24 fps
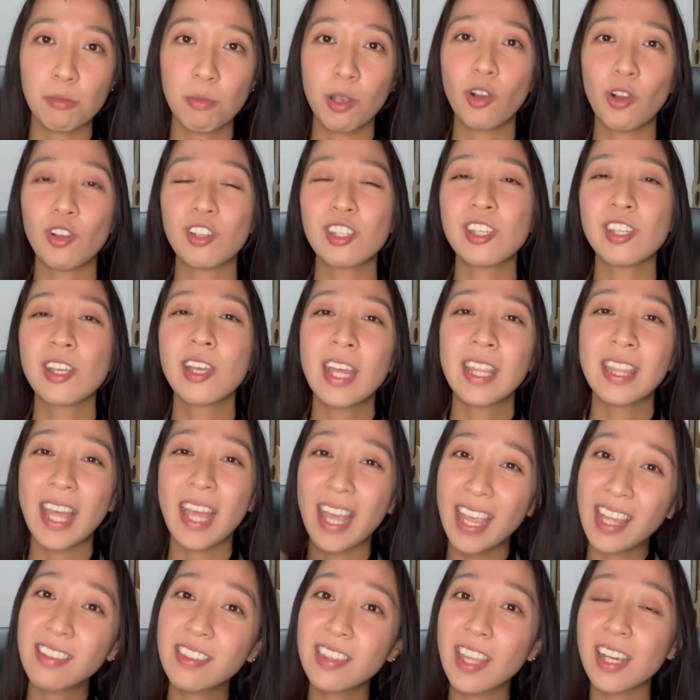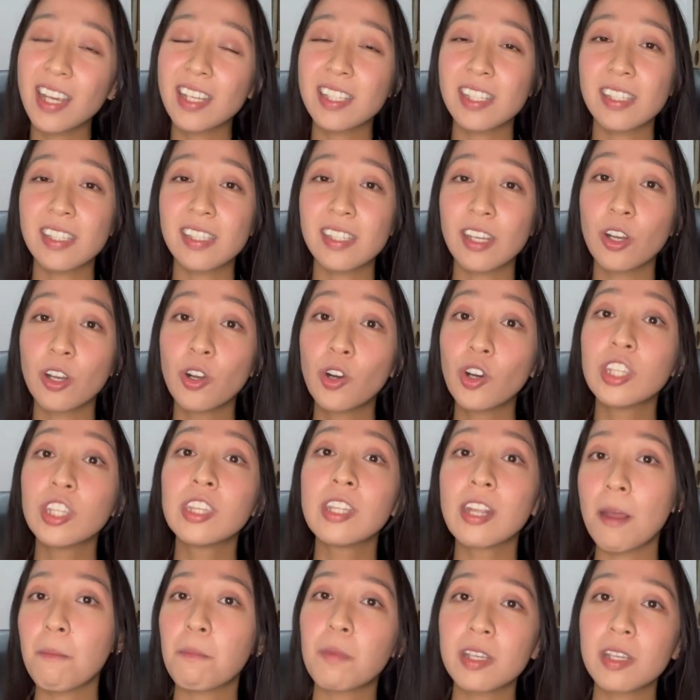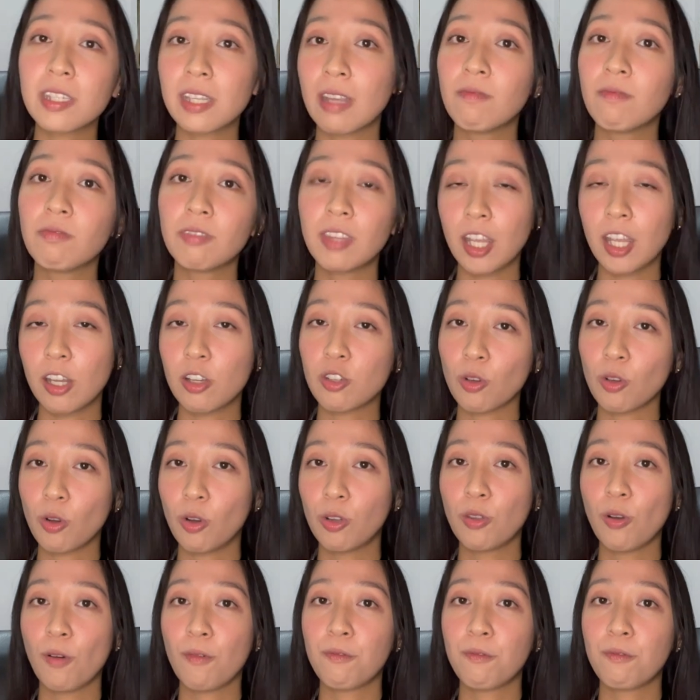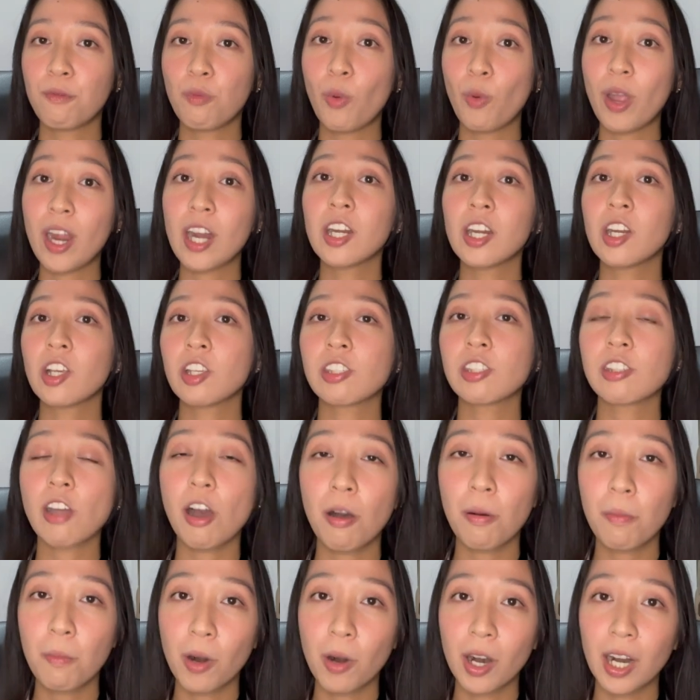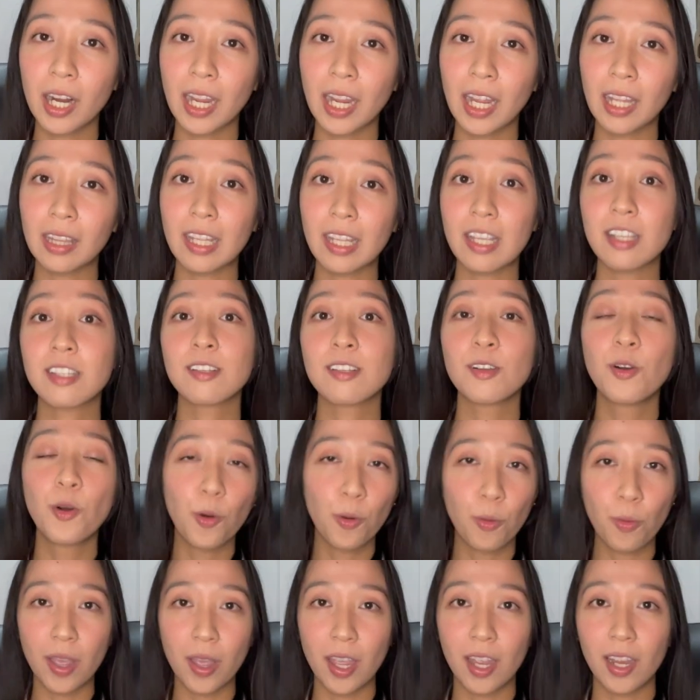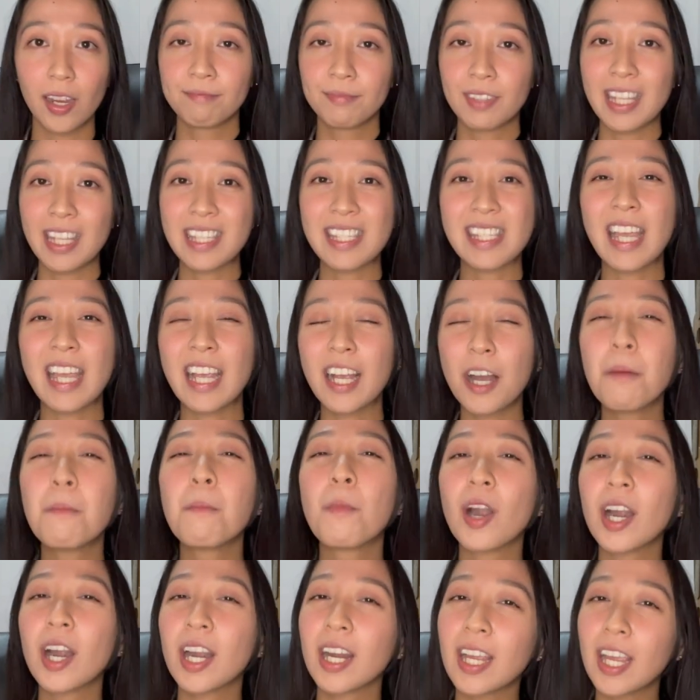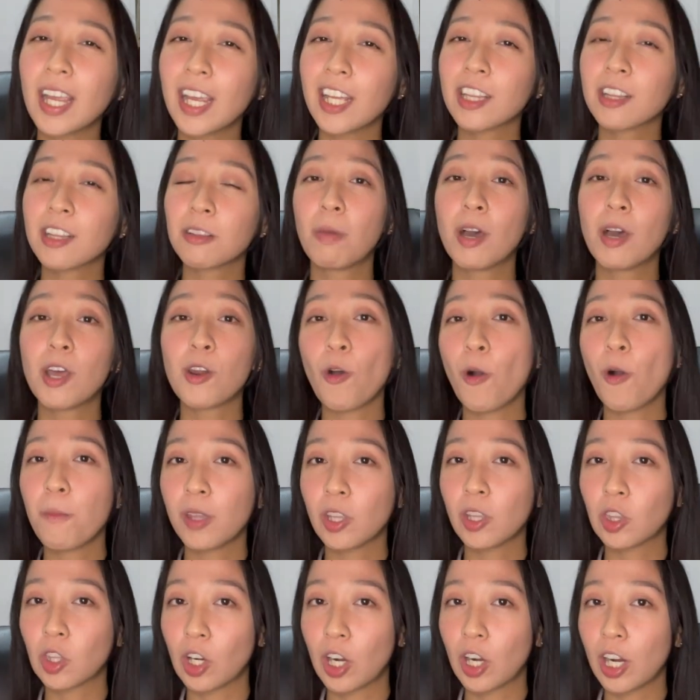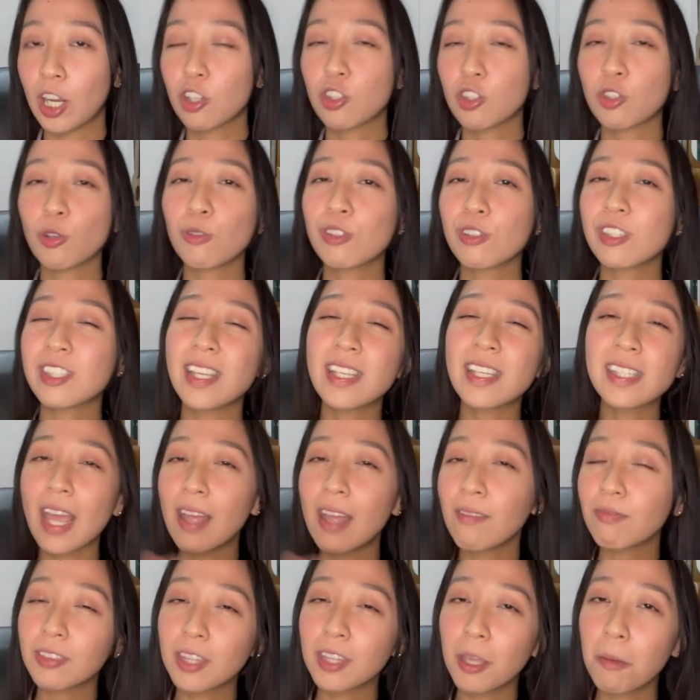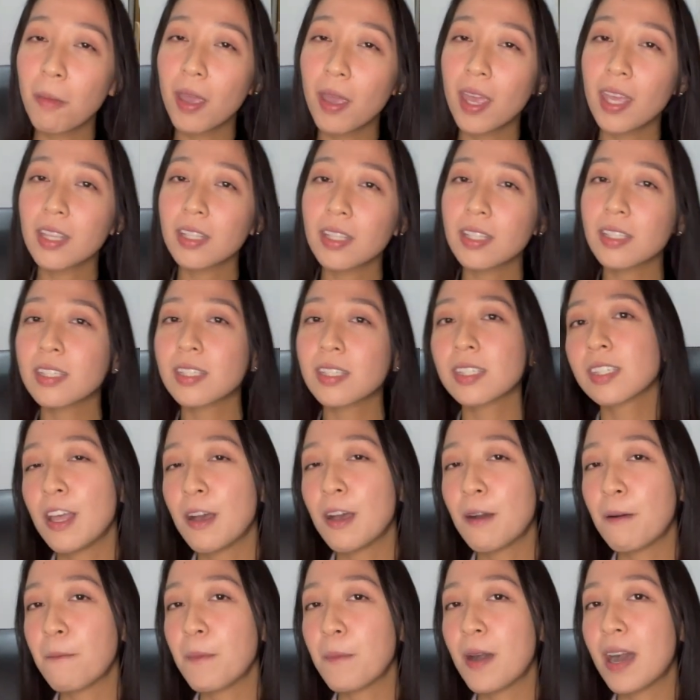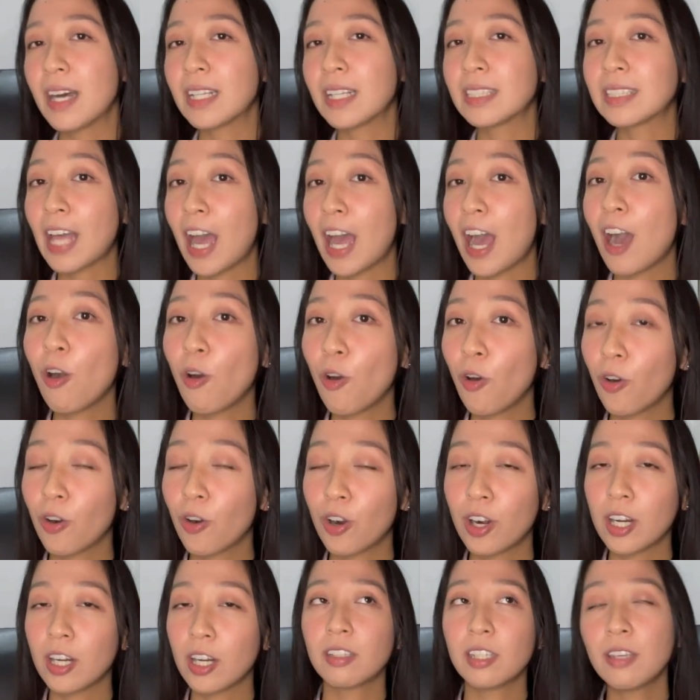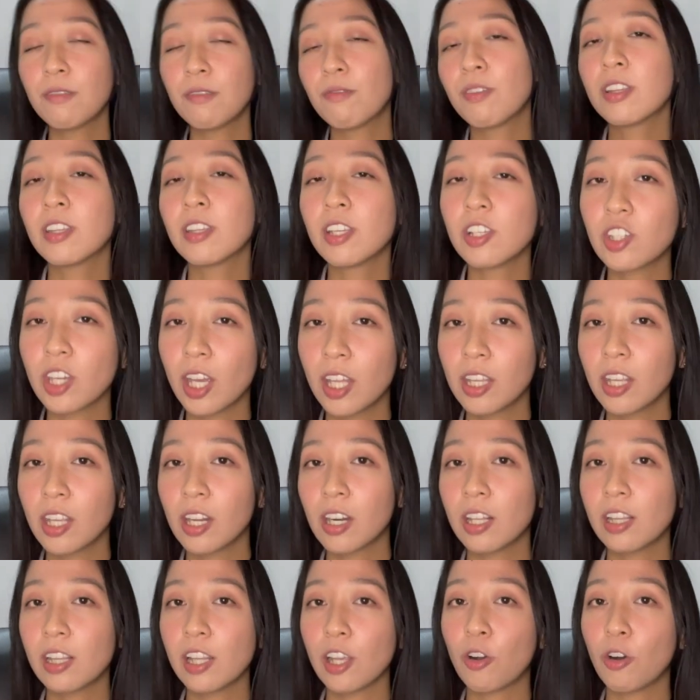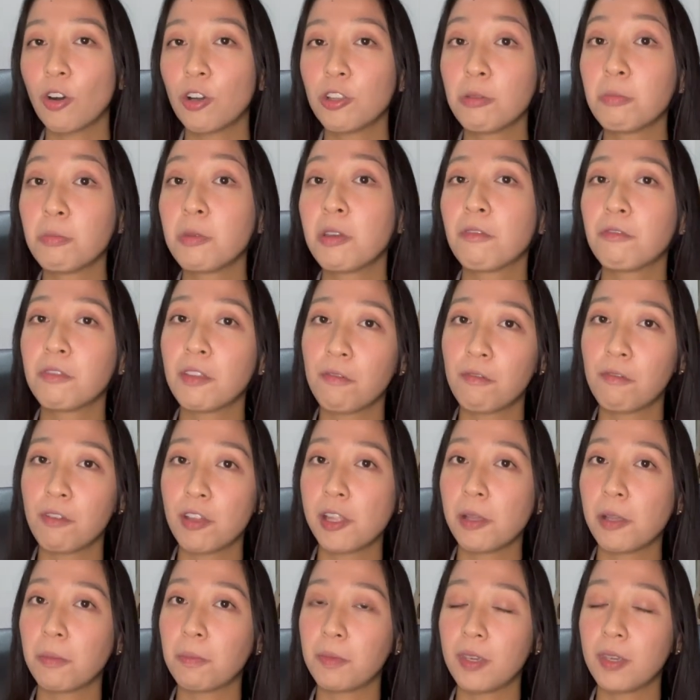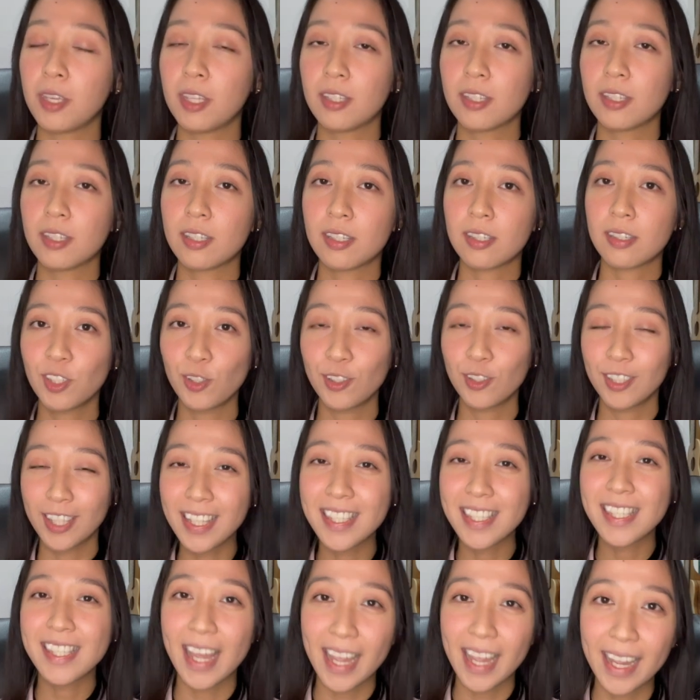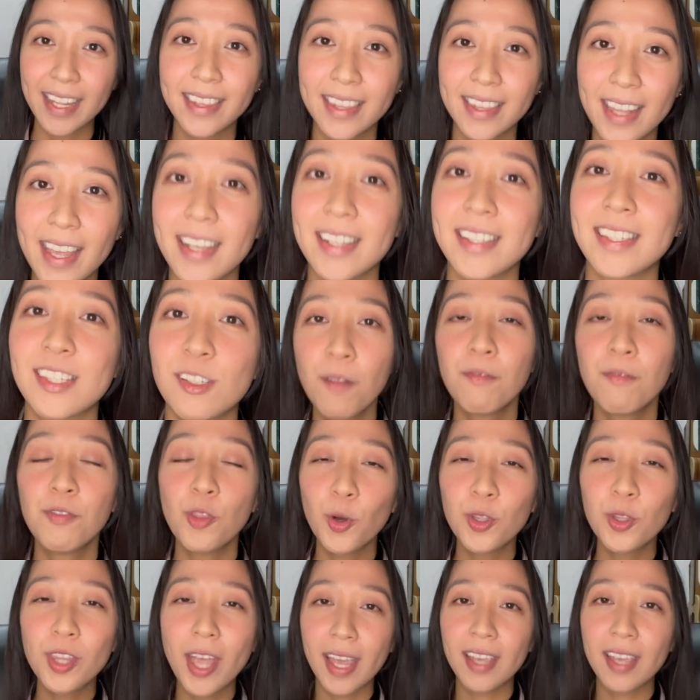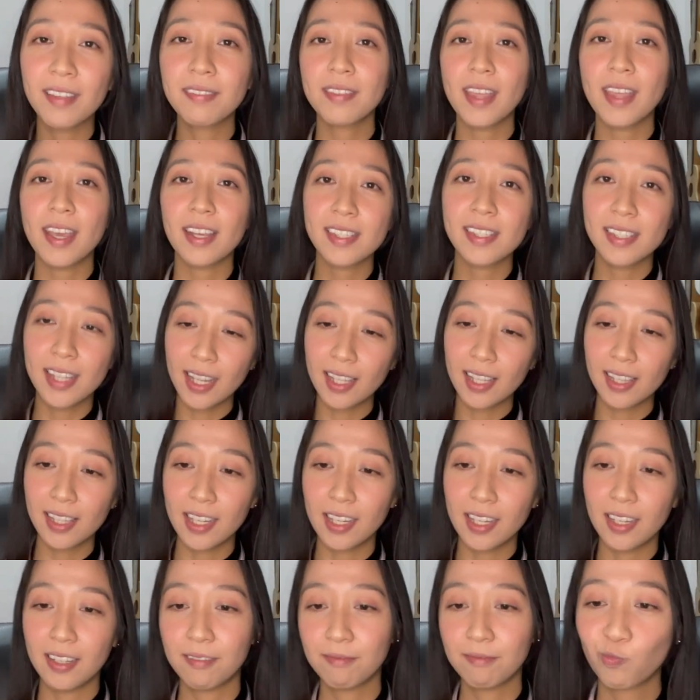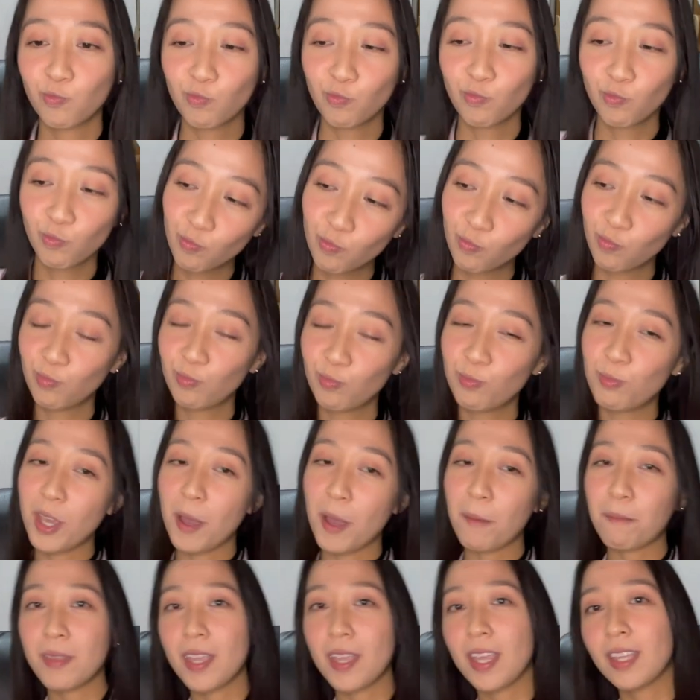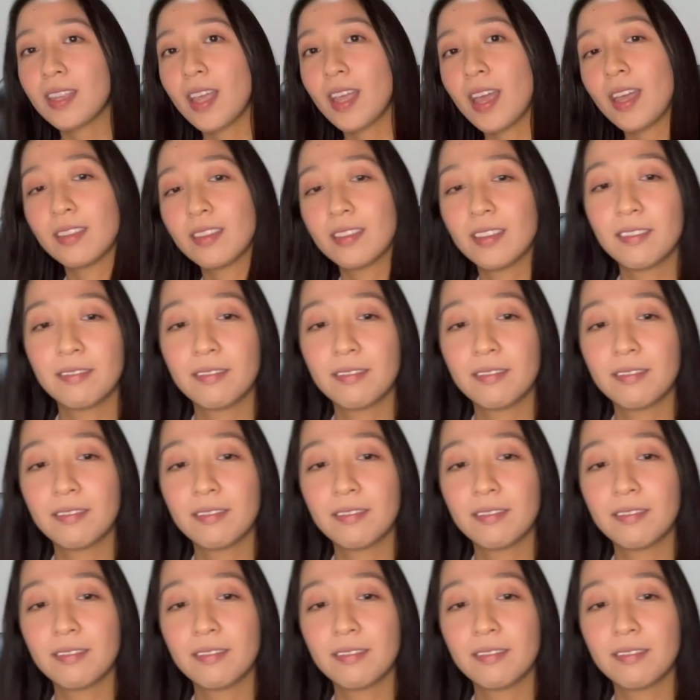Because the index is a good representation of where the stock market is going. It's like a market barometer. It shows the sentiments ng mga tao or even the general economy of the Philippines. So that's the index. Know the index daily. Be updated.